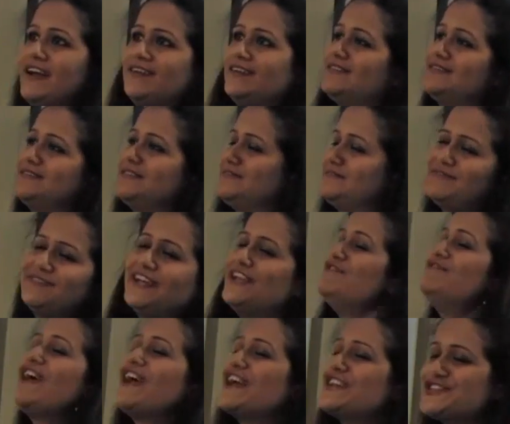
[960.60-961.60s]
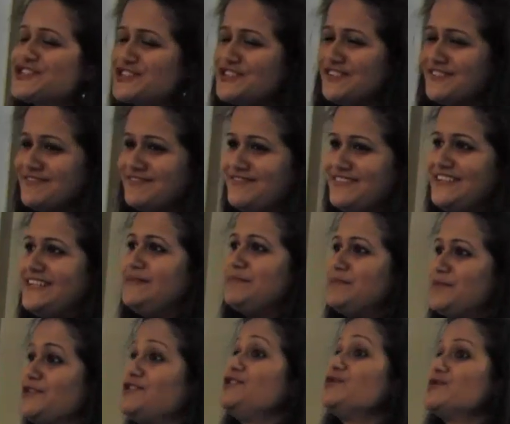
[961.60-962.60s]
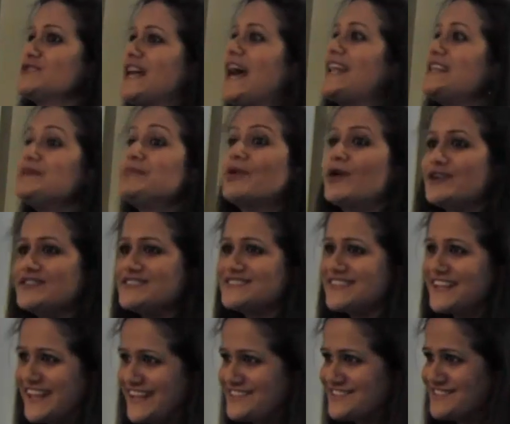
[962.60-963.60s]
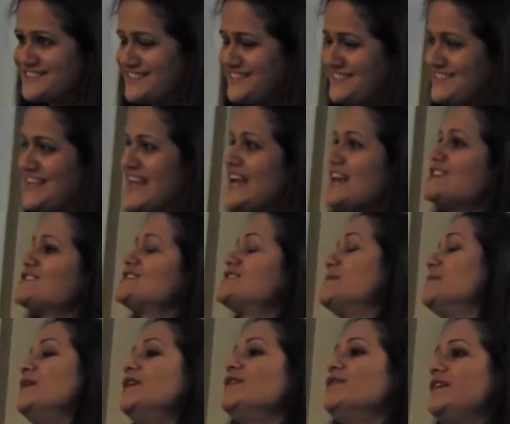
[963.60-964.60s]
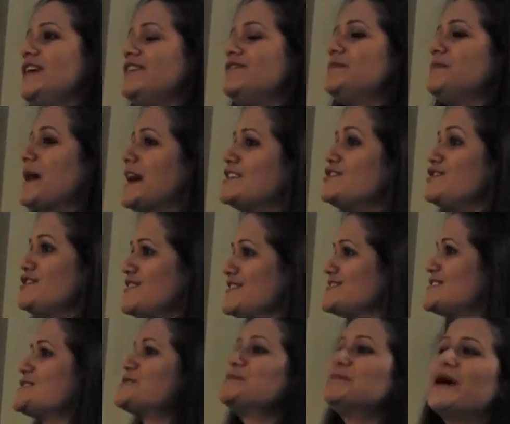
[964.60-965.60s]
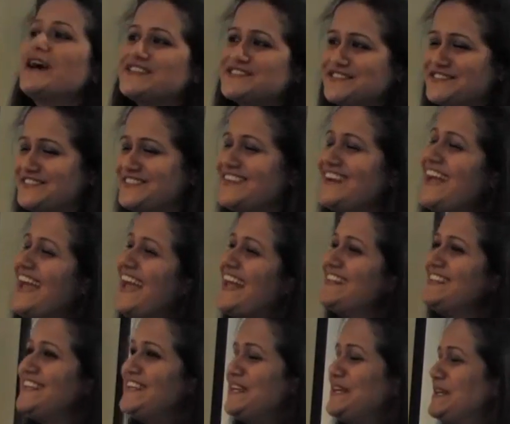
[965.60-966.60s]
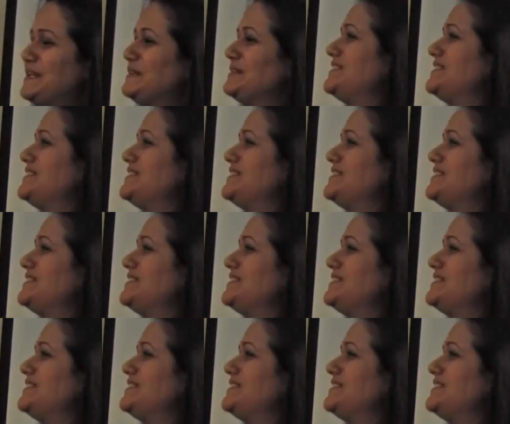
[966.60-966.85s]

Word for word: uh, infection, we produce antibodies against it. Similar way, even bacteria are smarter and they,